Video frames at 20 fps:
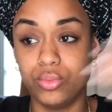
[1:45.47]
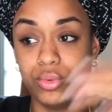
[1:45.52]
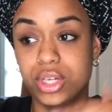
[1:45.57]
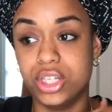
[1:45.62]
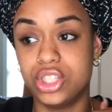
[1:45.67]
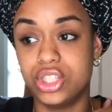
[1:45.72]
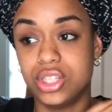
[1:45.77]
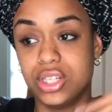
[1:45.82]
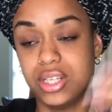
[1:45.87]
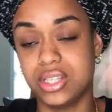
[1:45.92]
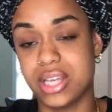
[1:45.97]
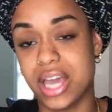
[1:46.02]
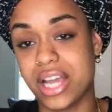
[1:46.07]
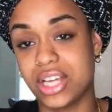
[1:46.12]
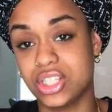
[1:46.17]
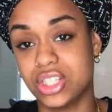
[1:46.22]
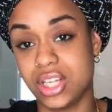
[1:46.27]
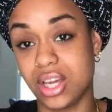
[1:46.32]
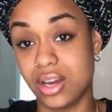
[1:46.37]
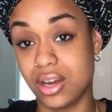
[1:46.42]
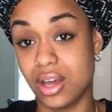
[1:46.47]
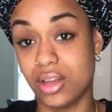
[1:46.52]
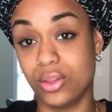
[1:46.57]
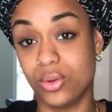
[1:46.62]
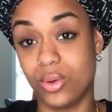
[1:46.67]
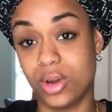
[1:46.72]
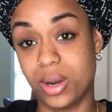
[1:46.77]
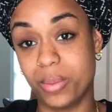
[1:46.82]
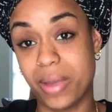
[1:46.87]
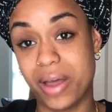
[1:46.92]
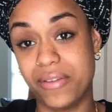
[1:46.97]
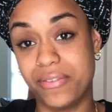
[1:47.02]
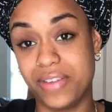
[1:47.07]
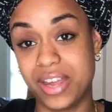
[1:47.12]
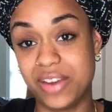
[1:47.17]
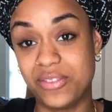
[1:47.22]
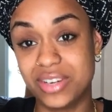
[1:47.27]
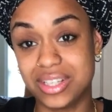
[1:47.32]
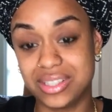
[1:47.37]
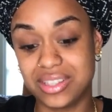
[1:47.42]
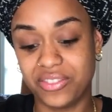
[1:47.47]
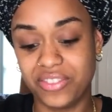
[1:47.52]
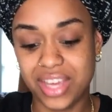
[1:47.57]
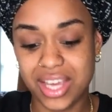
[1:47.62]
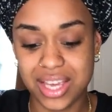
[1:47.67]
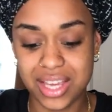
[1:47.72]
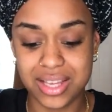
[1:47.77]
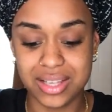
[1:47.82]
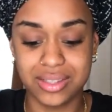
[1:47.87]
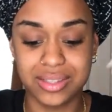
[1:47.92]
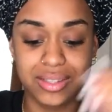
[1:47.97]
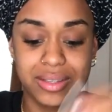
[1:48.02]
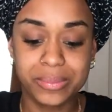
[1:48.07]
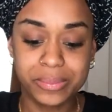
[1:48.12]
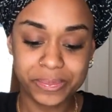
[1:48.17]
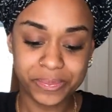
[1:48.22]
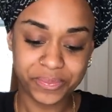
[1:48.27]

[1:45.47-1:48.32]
which is actually another one of my favorites of his.